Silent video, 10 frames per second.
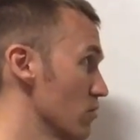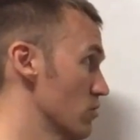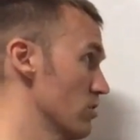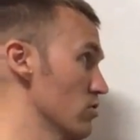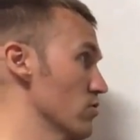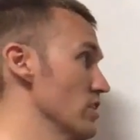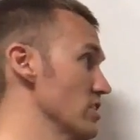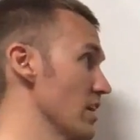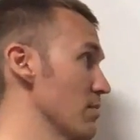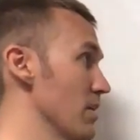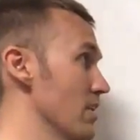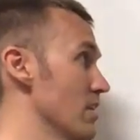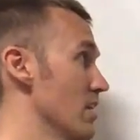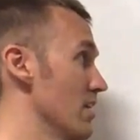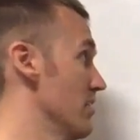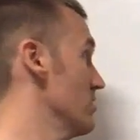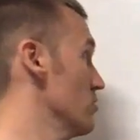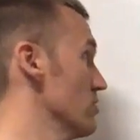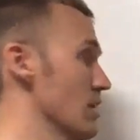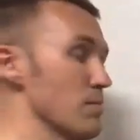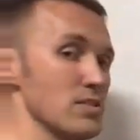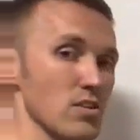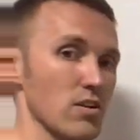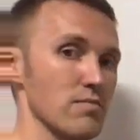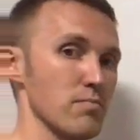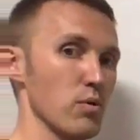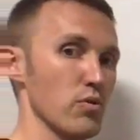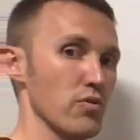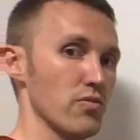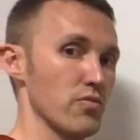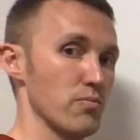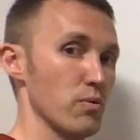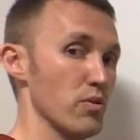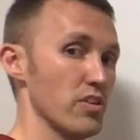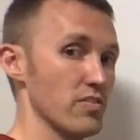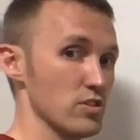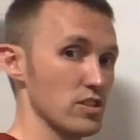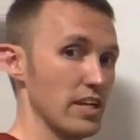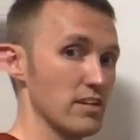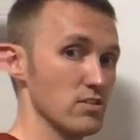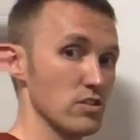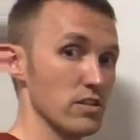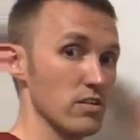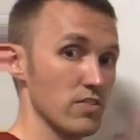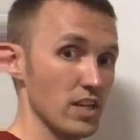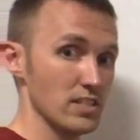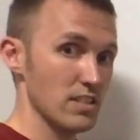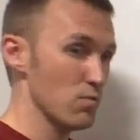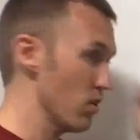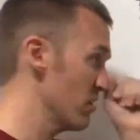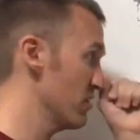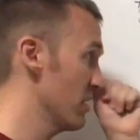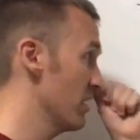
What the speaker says: which we do for each segment. These two segments are in both in the first layer, so they're velocity 1.